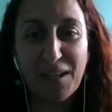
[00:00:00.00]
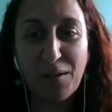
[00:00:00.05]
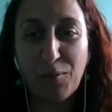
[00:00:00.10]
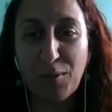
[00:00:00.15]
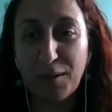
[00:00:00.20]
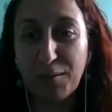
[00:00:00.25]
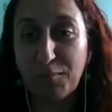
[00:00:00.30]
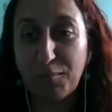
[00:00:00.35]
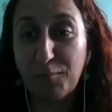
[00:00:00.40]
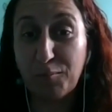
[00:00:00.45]

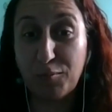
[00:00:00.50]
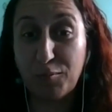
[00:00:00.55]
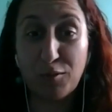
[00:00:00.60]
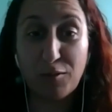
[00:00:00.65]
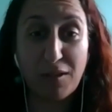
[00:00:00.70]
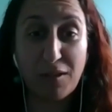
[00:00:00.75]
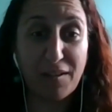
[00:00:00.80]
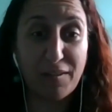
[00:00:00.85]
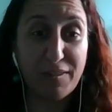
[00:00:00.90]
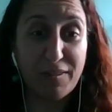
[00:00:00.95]
Well,
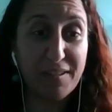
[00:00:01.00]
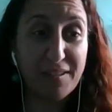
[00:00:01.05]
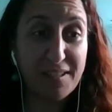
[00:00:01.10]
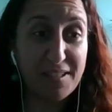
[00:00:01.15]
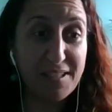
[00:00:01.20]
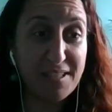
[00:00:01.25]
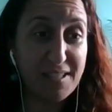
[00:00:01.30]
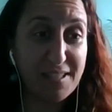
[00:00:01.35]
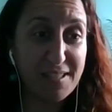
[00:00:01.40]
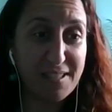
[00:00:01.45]
Brooke, I think
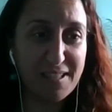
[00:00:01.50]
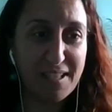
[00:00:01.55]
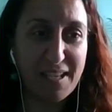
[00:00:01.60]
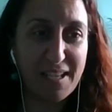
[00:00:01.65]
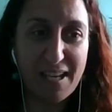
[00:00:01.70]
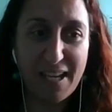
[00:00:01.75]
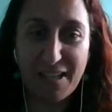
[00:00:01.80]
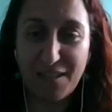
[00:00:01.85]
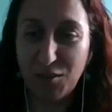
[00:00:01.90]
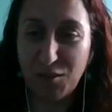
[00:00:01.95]
this is
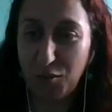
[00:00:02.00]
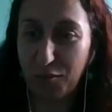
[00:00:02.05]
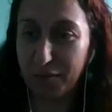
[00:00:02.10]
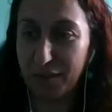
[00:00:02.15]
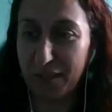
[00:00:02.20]
the end of